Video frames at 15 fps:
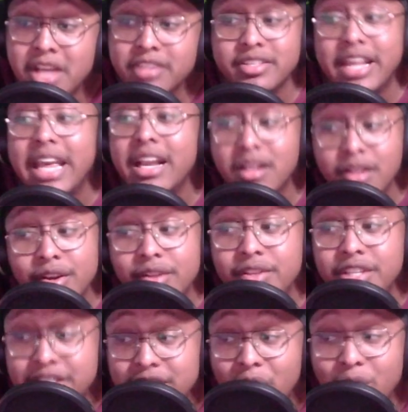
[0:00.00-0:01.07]
So that
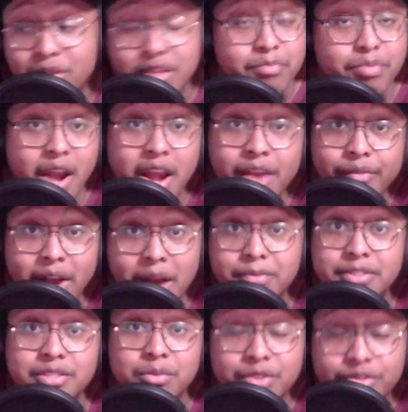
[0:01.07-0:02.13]
clearly showed that Brian Robinson